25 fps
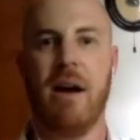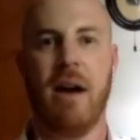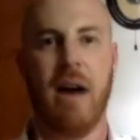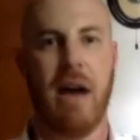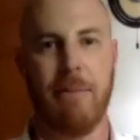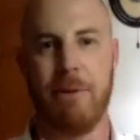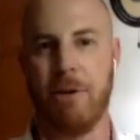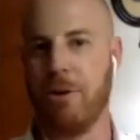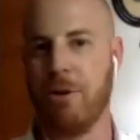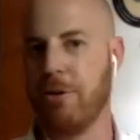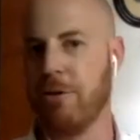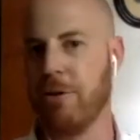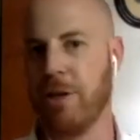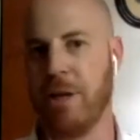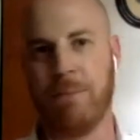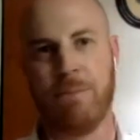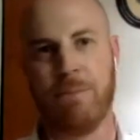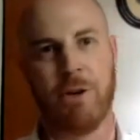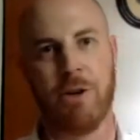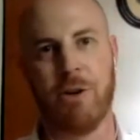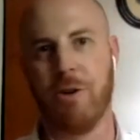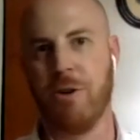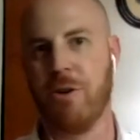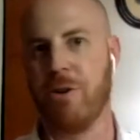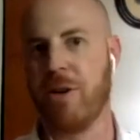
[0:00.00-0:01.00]
I'm an early
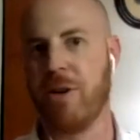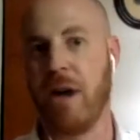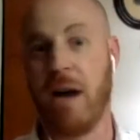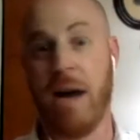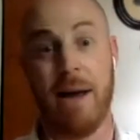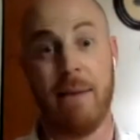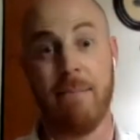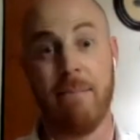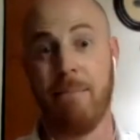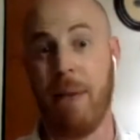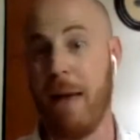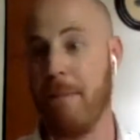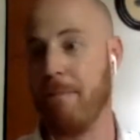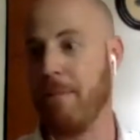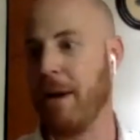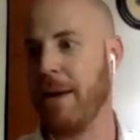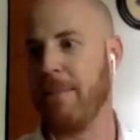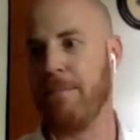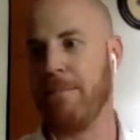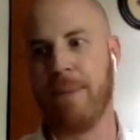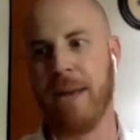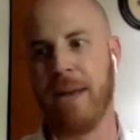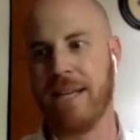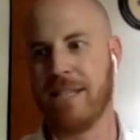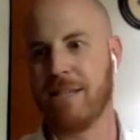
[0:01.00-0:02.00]
bird. I'm at my
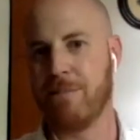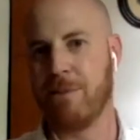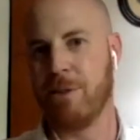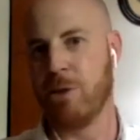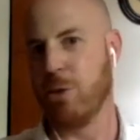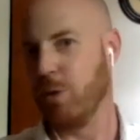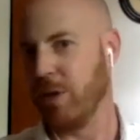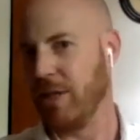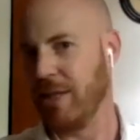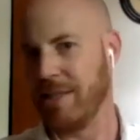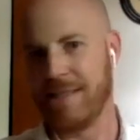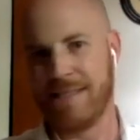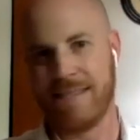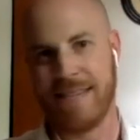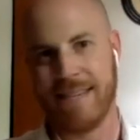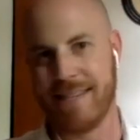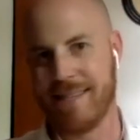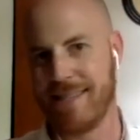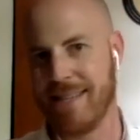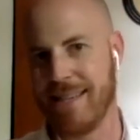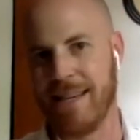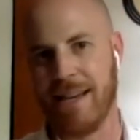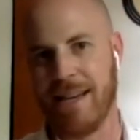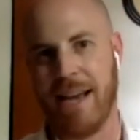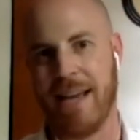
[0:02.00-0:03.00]
best between
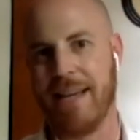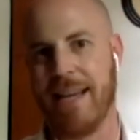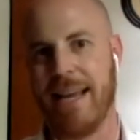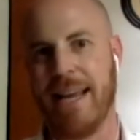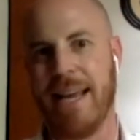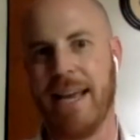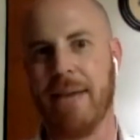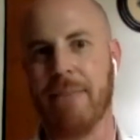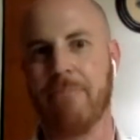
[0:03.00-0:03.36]
6 and 9 a.m.